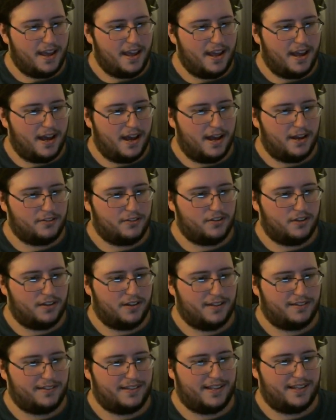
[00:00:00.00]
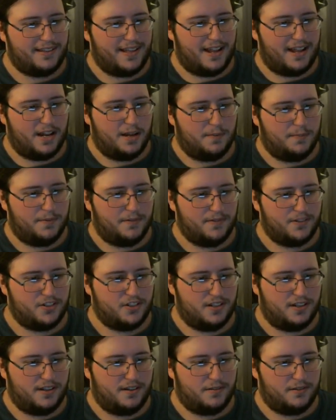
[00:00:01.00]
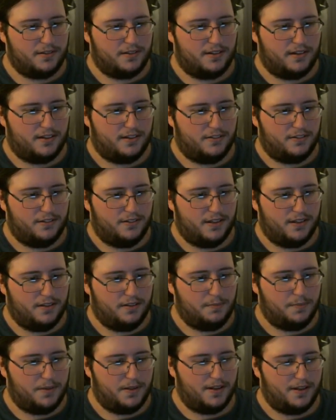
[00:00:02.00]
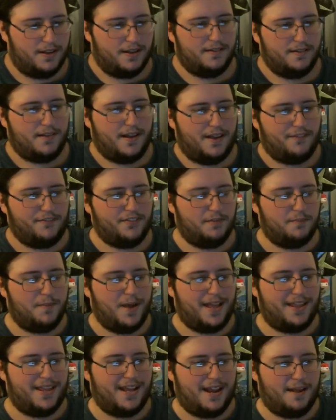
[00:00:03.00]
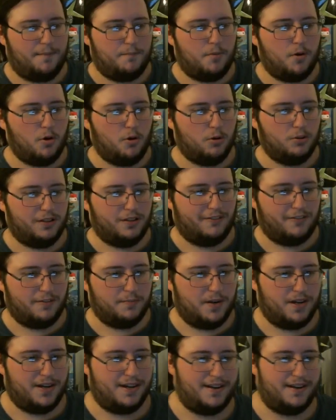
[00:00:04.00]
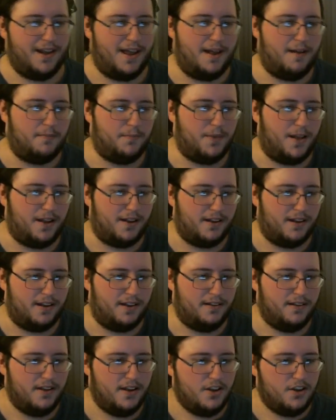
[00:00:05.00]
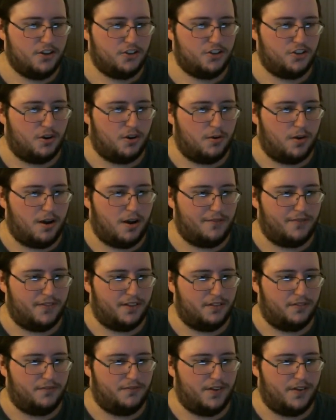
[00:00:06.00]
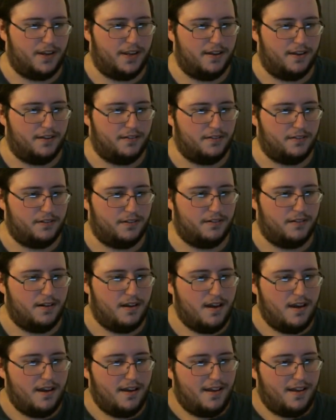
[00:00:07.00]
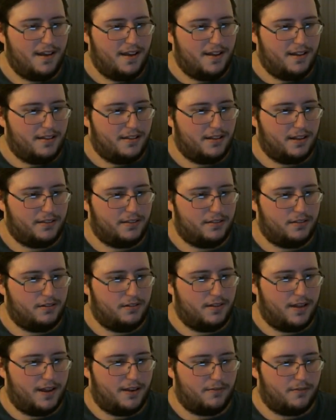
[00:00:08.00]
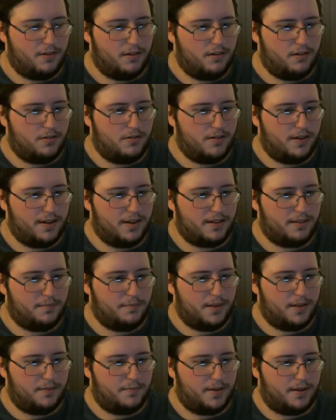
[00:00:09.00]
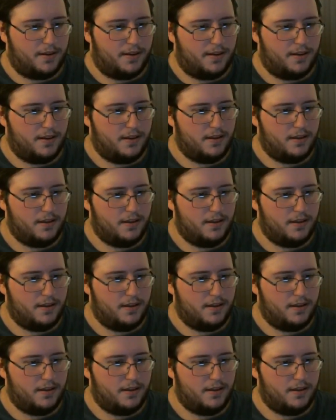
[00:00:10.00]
So let's get that up. Originally, I wasn't going to do this, but I feel bad that I polled everybody and now I'm not going to show it off in this video. So let's do that real quick. Let me get my,